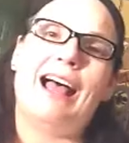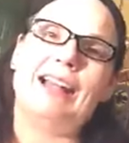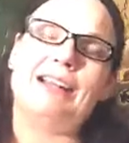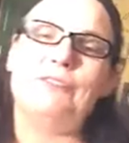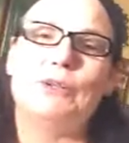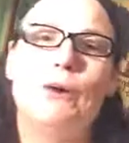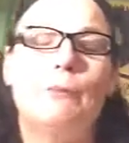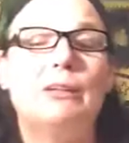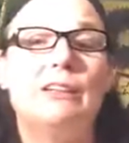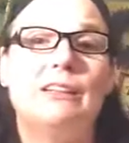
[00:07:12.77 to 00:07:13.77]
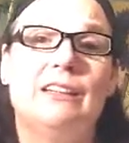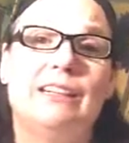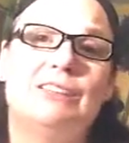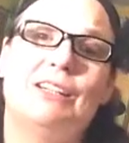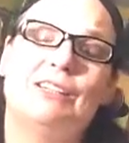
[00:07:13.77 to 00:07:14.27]
I love you all. Be good to
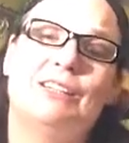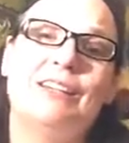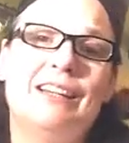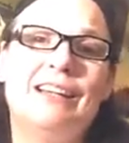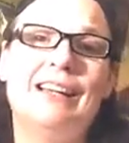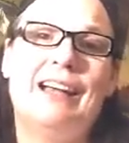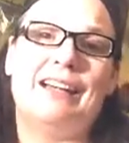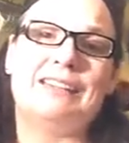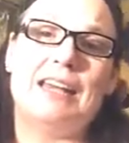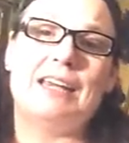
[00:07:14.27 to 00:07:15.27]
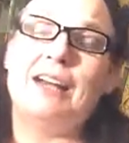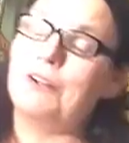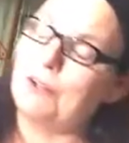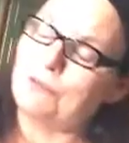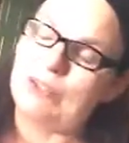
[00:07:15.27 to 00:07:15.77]
each other. Uh, take
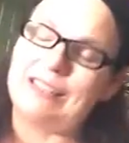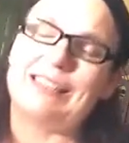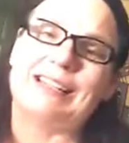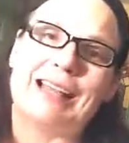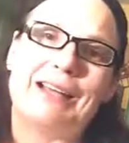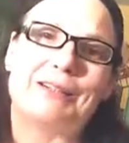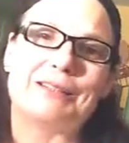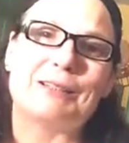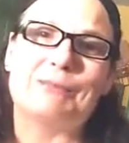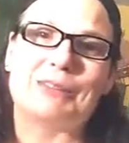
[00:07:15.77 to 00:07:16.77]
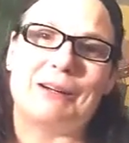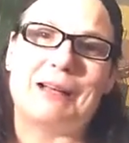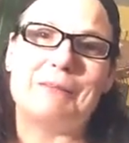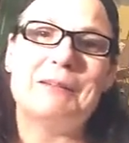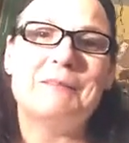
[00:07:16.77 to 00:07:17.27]
care. Don't forget to hit like or
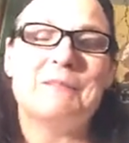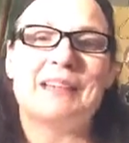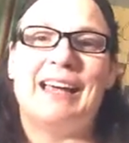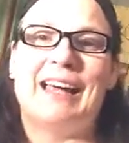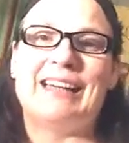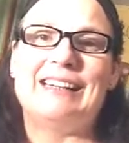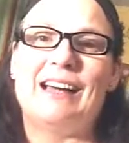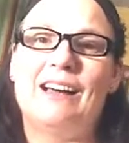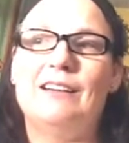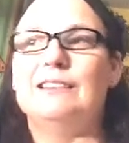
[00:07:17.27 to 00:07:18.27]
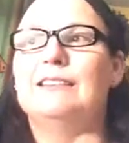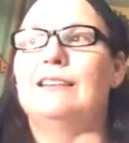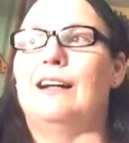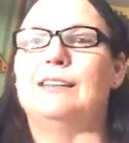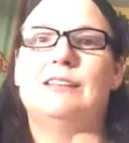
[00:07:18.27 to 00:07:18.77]
subscribe. And uh,
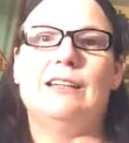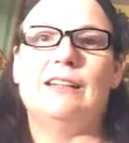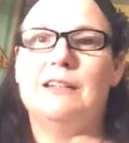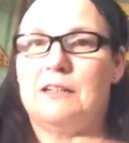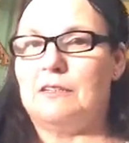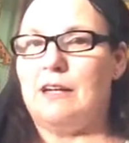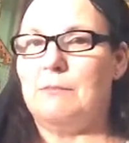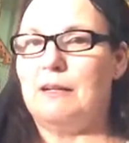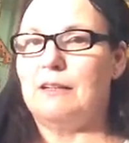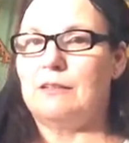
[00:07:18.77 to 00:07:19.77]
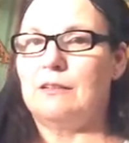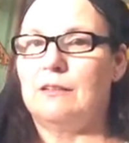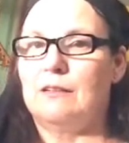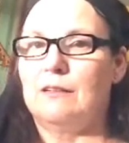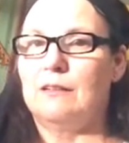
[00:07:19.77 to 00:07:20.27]
I'll see you the next time I get
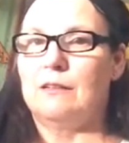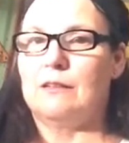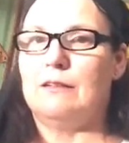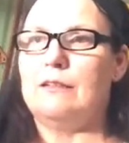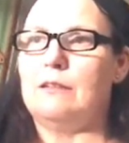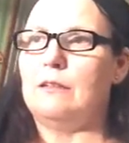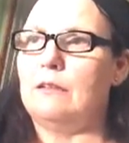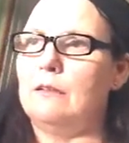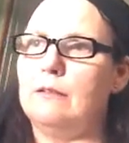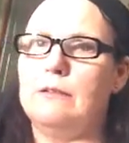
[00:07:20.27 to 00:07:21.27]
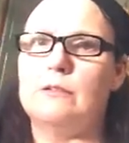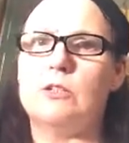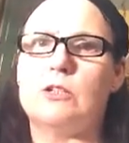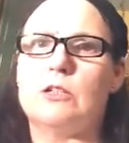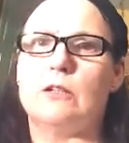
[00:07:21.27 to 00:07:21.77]
a crazy
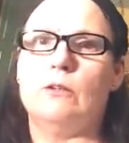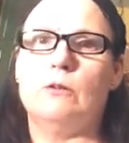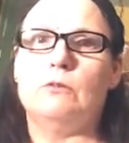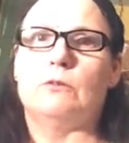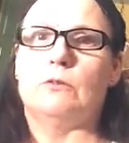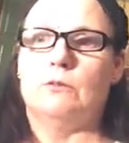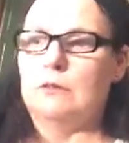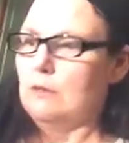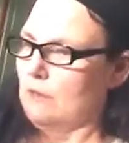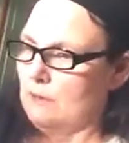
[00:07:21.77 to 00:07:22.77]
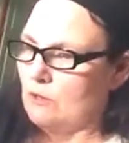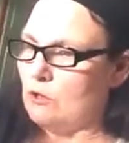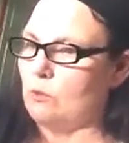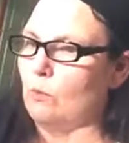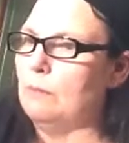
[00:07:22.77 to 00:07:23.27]
urge to go
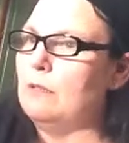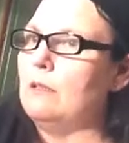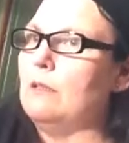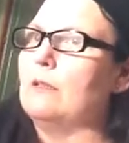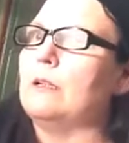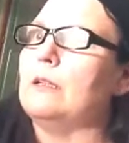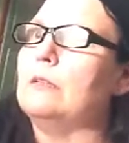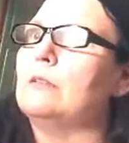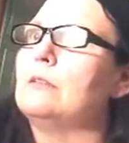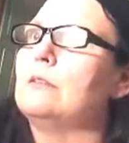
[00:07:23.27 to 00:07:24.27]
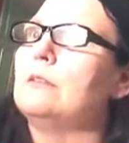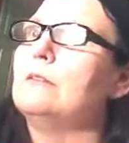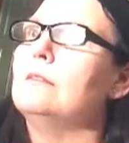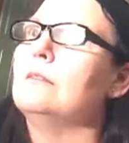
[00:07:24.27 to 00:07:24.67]
swimming in the grease.